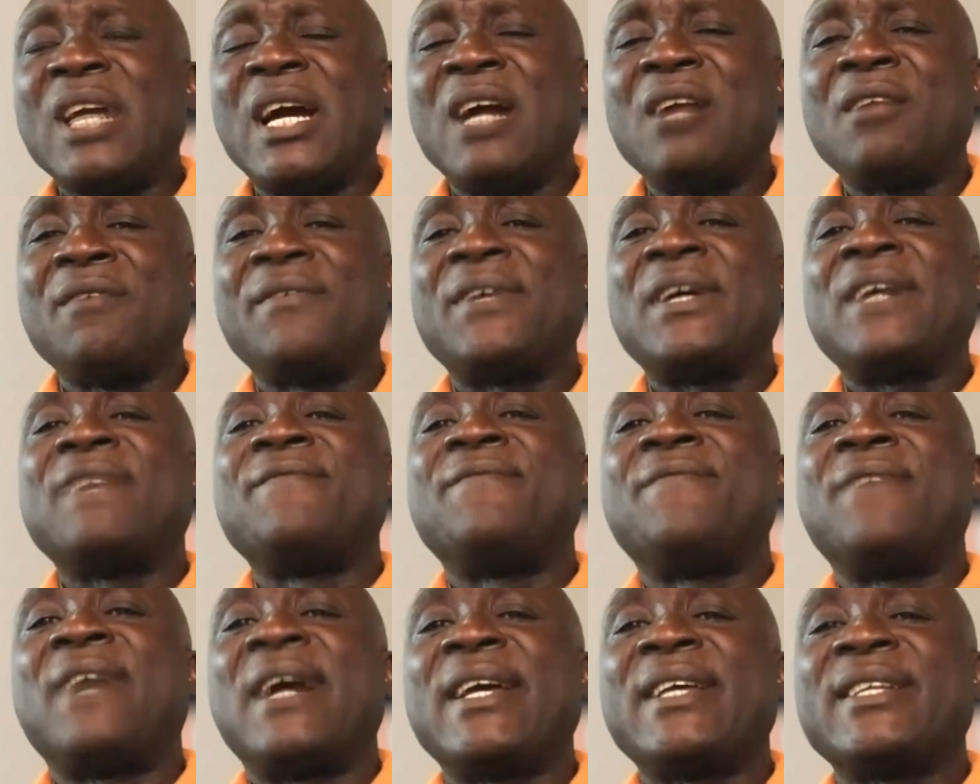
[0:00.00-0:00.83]
kind of
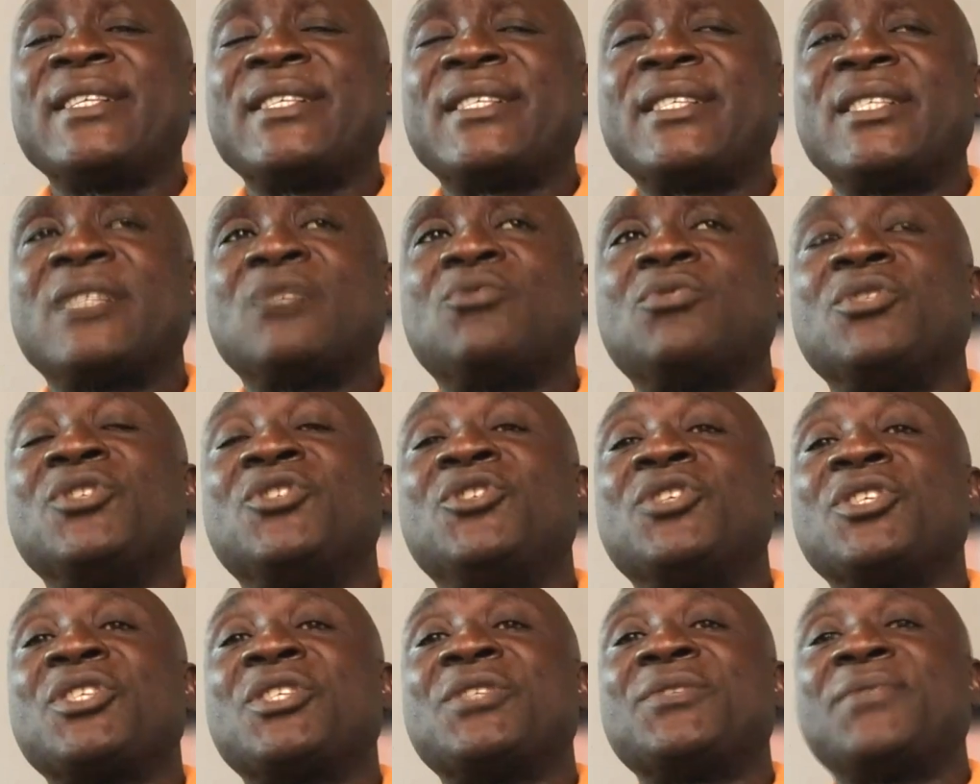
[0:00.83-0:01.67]
advice that will
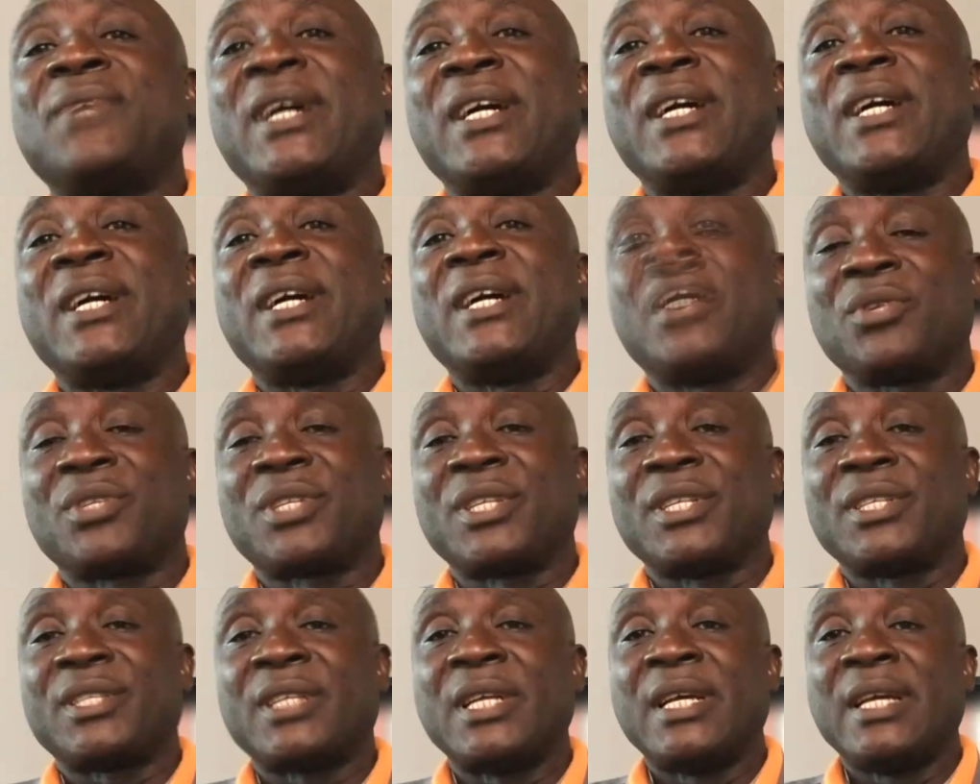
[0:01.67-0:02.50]
justify the
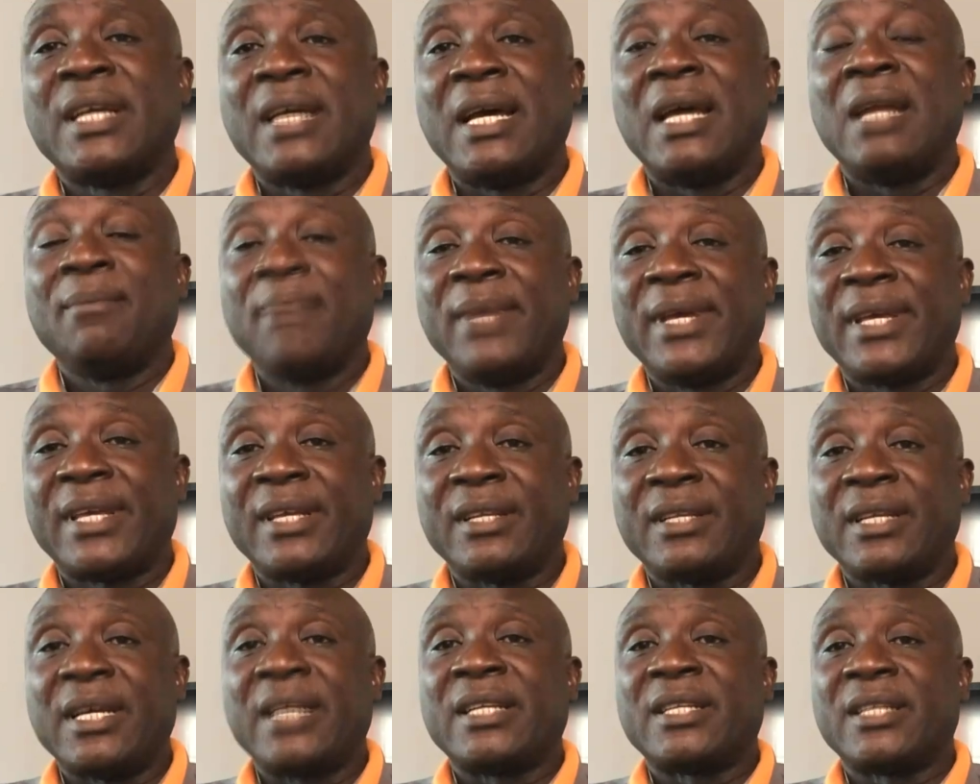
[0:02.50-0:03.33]
process and make
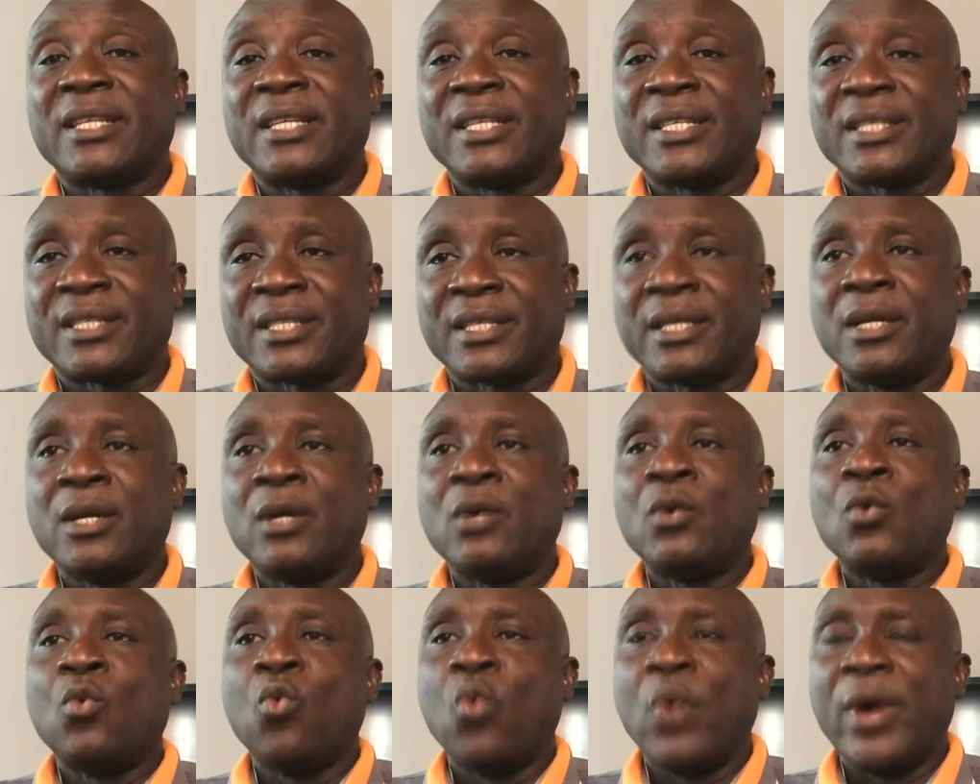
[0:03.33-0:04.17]
it at least
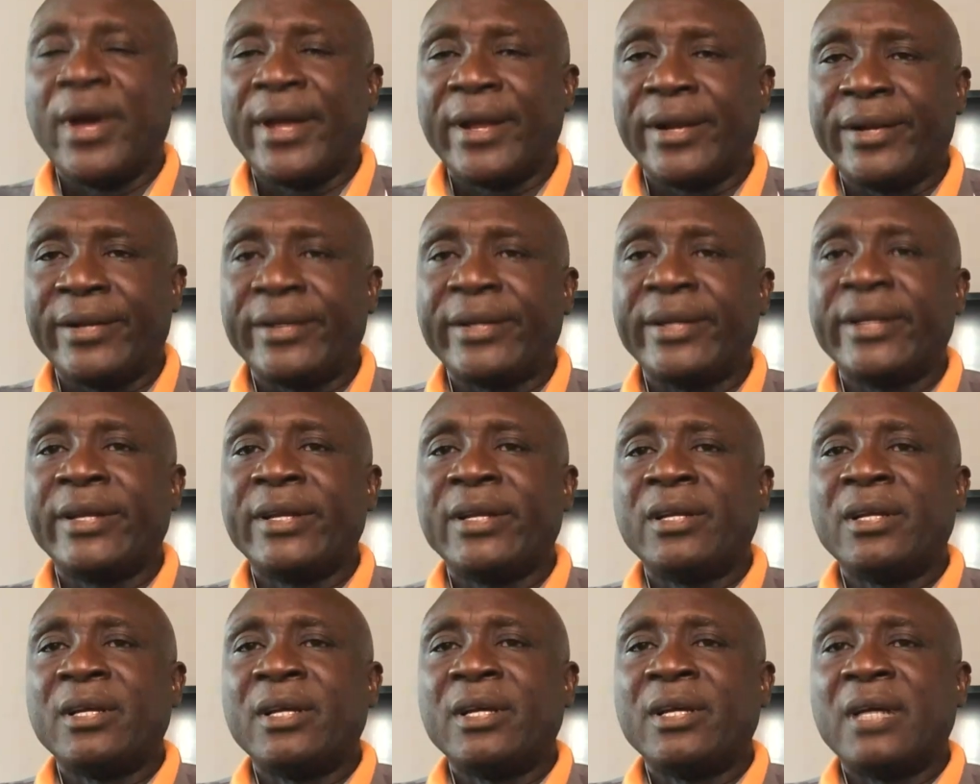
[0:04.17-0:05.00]
well
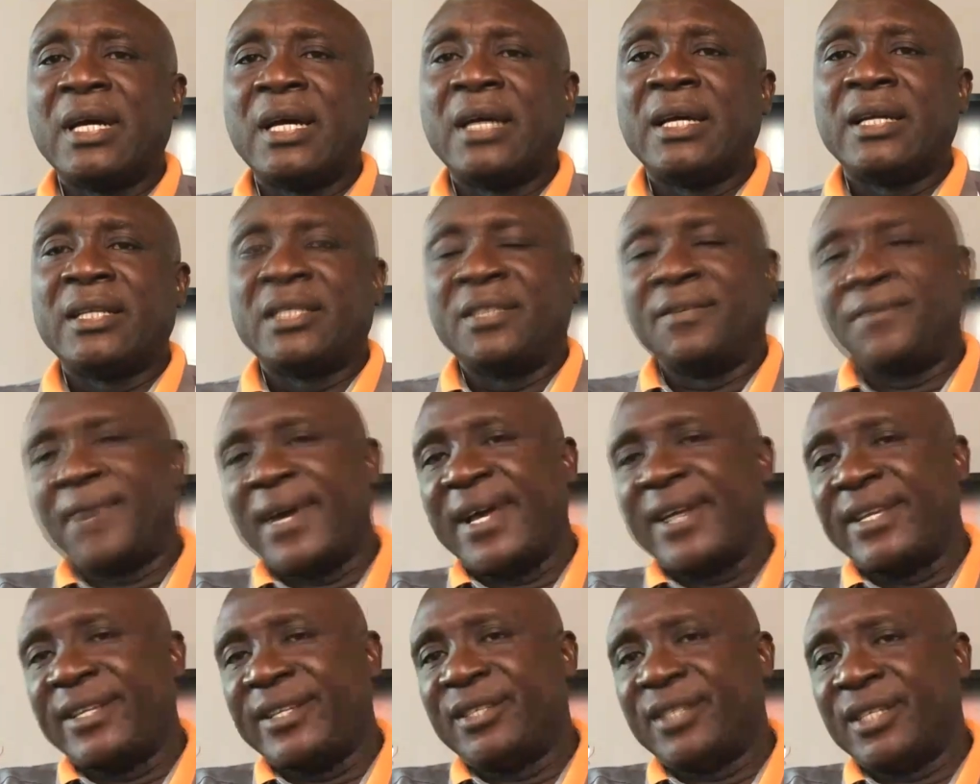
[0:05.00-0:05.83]

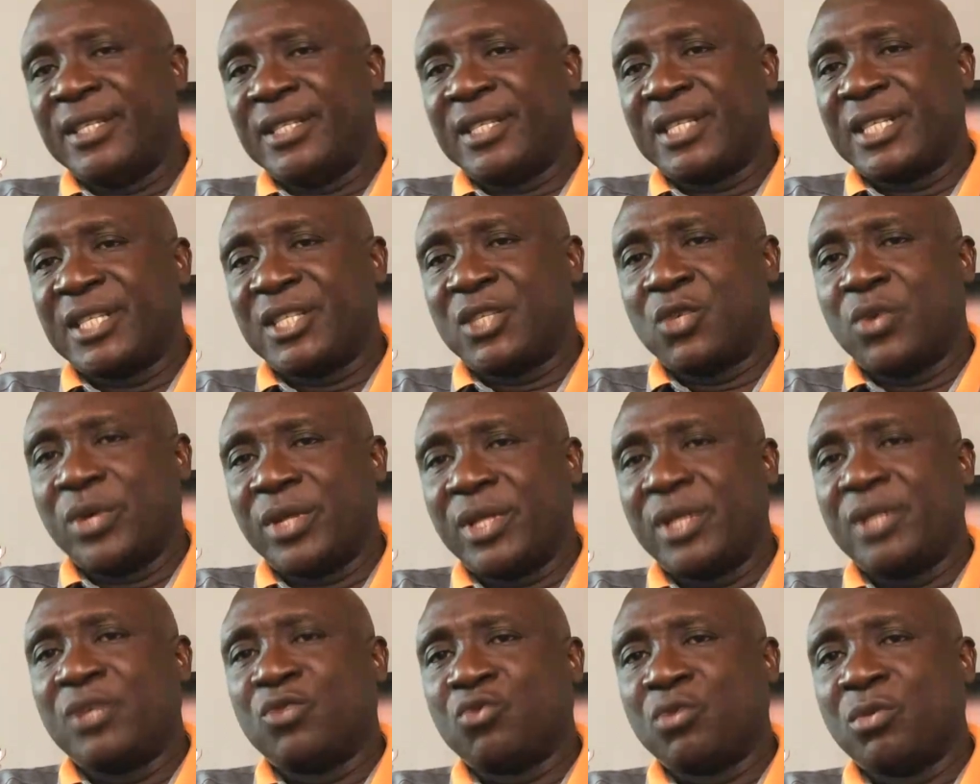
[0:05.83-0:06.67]
defined in such a way
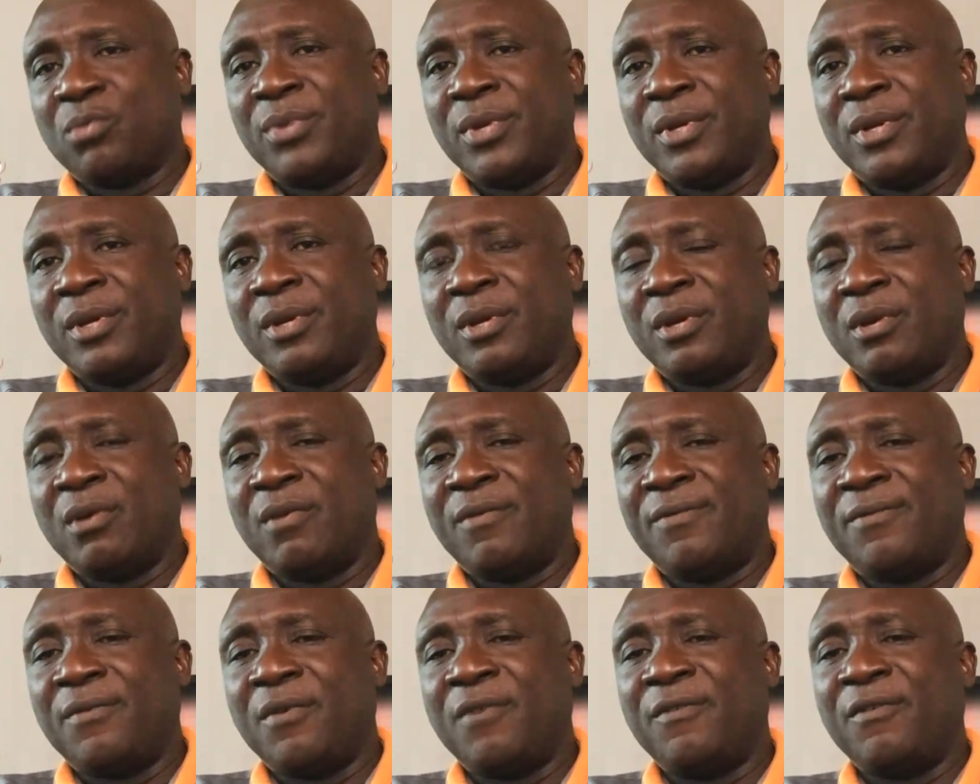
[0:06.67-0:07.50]
that it will be
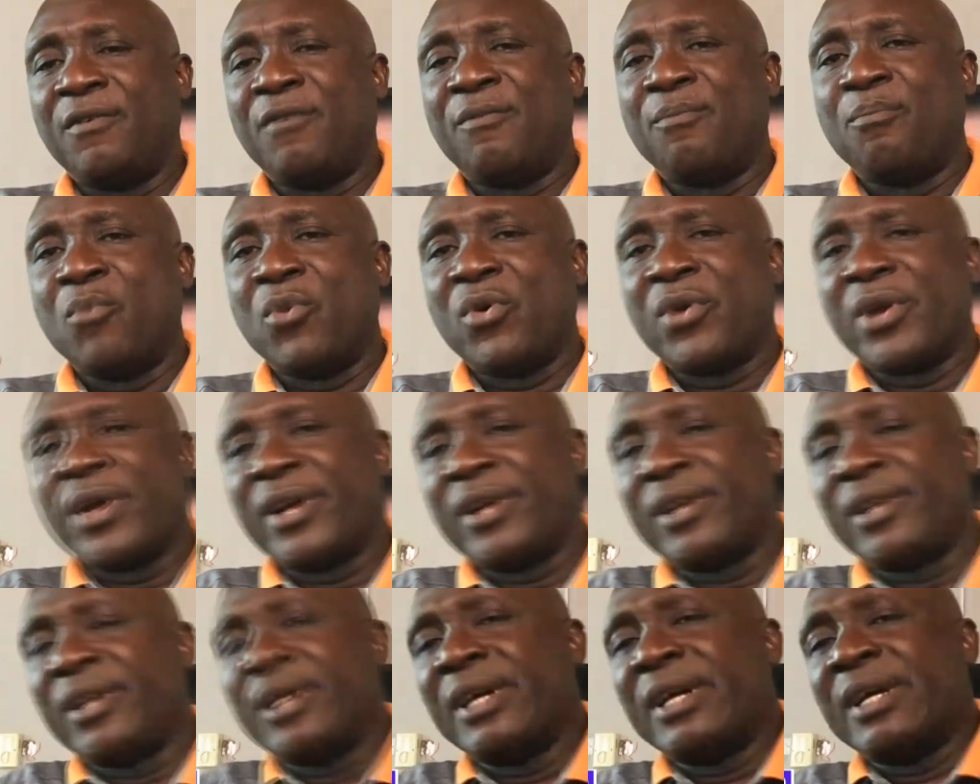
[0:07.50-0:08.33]
of
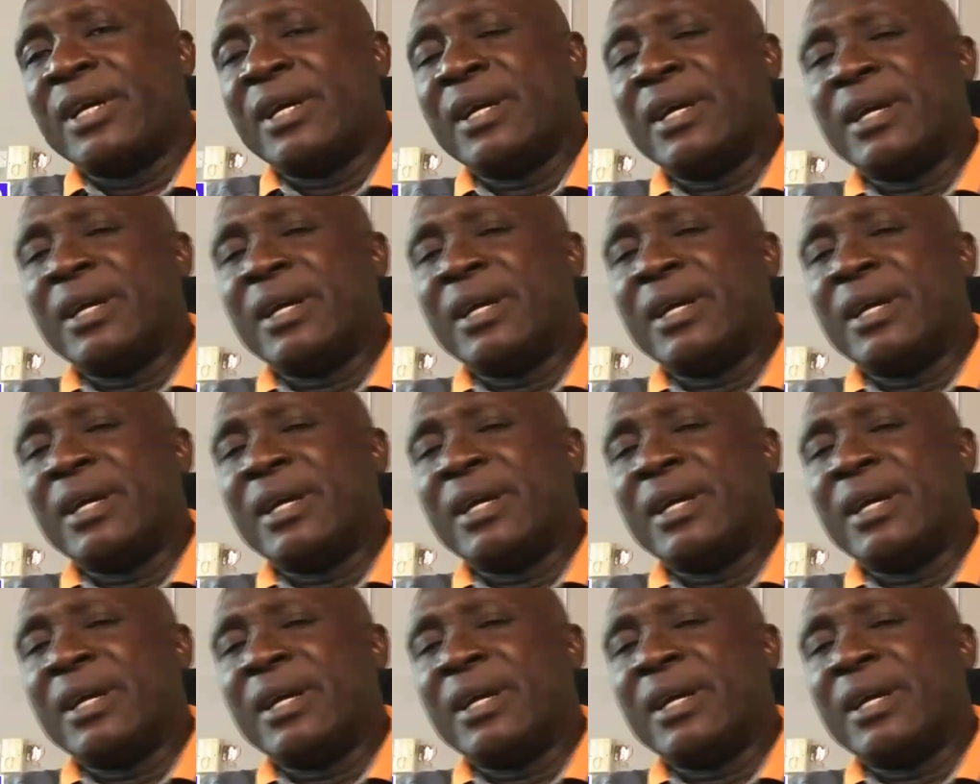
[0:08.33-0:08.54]
moral